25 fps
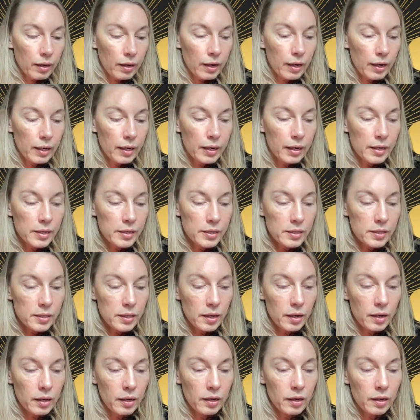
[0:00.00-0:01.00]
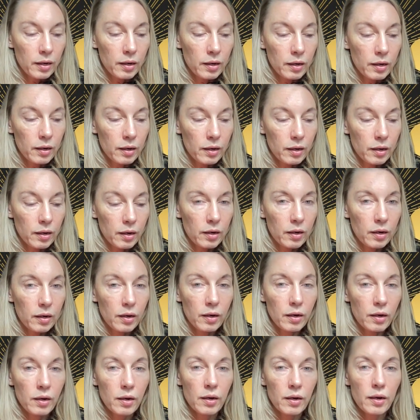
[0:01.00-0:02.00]
It is the
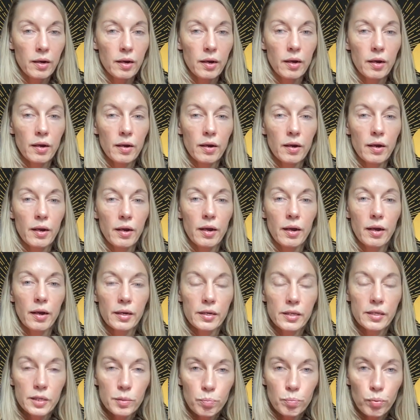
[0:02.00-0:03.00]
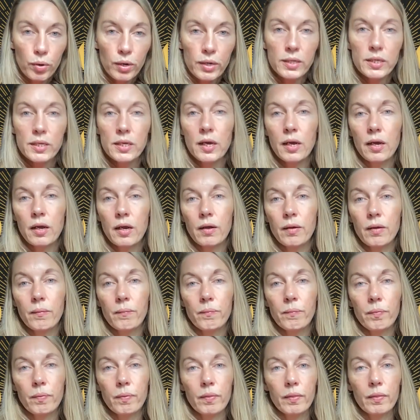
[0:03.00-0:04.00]
expressing
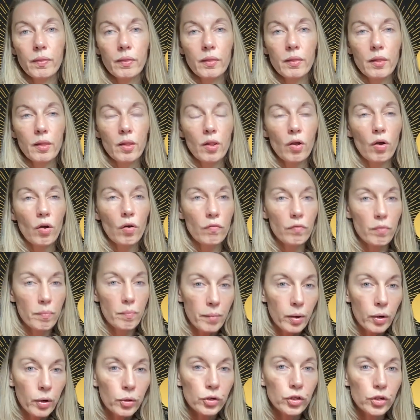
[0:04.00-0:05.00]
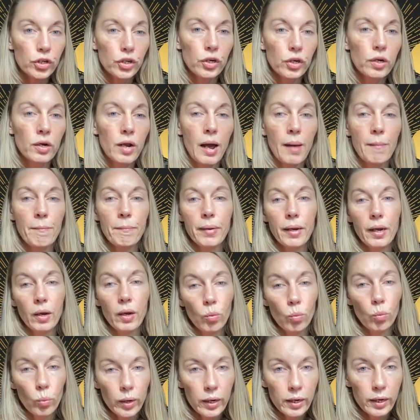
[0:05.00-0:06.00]
of emotion and
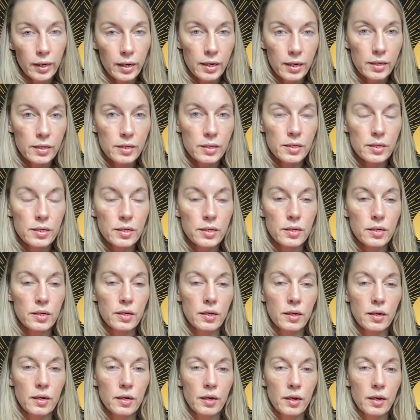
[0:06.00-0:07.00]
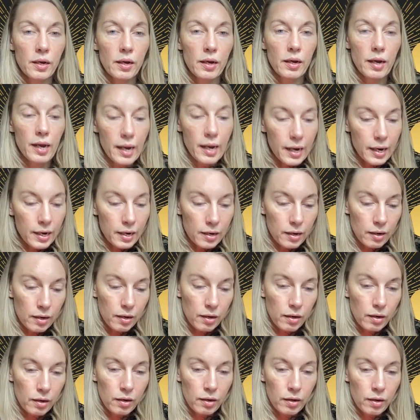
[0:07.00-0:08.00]
being witnessed in
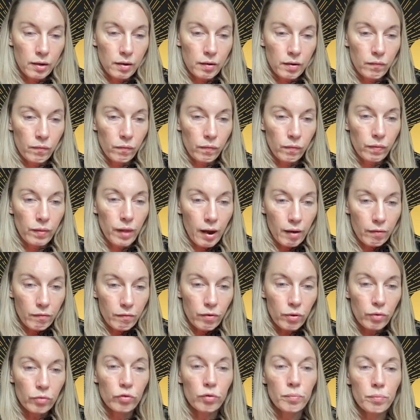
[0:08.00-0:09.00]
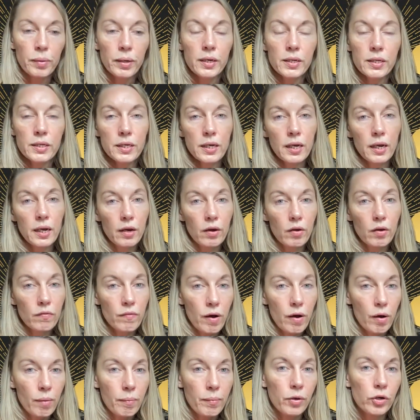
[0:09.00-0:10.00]
that vulnerability of
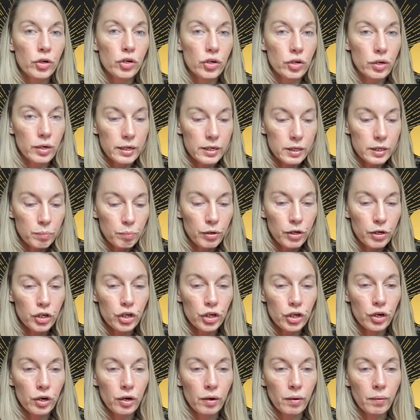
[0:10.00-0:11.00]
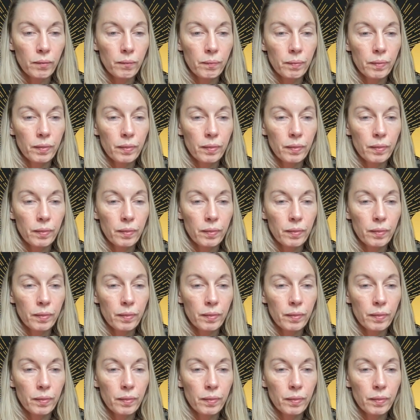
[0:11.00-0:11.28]
our emotional expression.